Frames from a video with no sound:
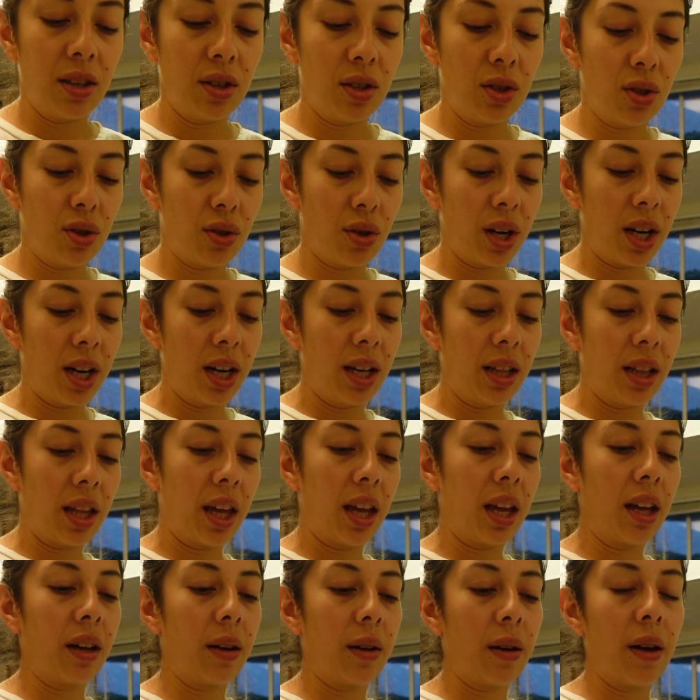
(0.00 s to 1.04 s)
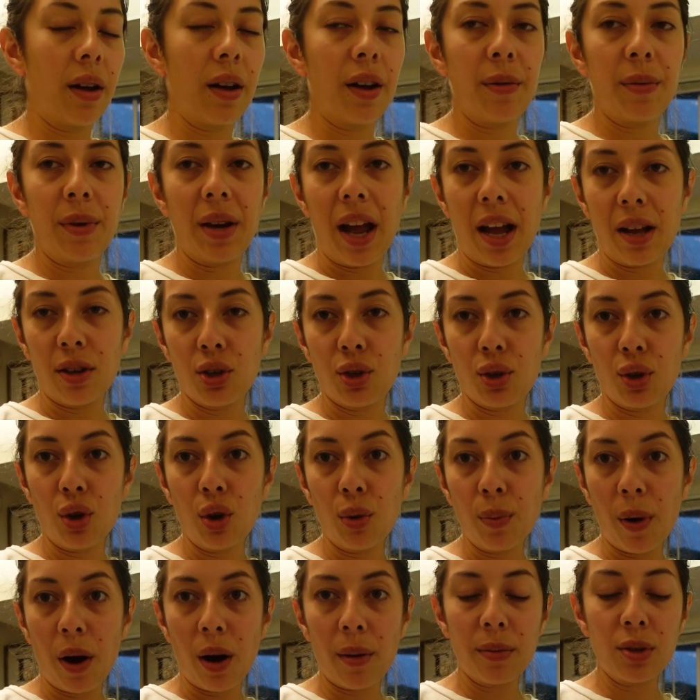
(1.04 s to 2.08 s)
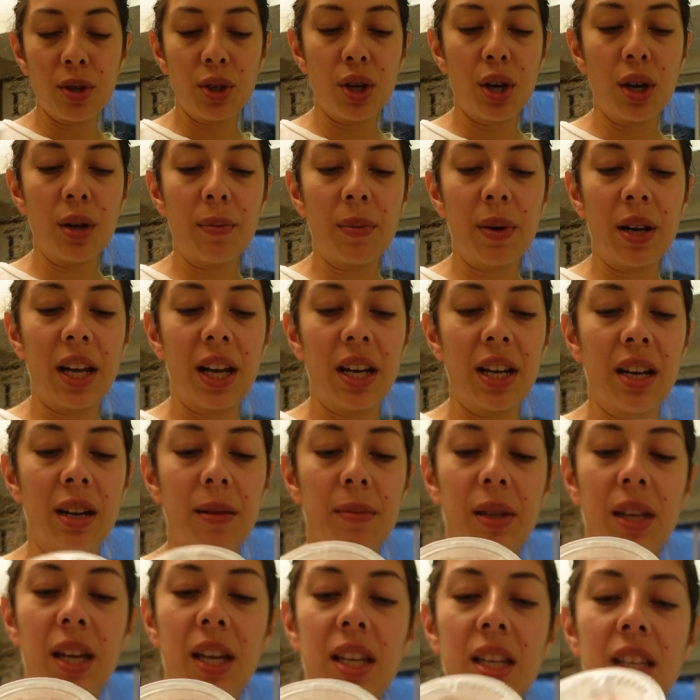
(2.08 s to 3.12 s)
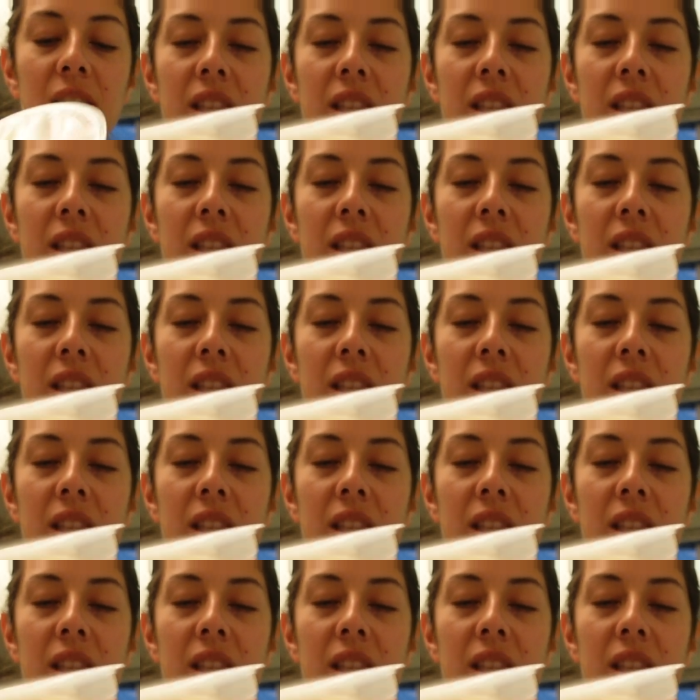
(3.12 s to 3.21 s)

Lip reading: straight like natural Parmesan, but I ended up getting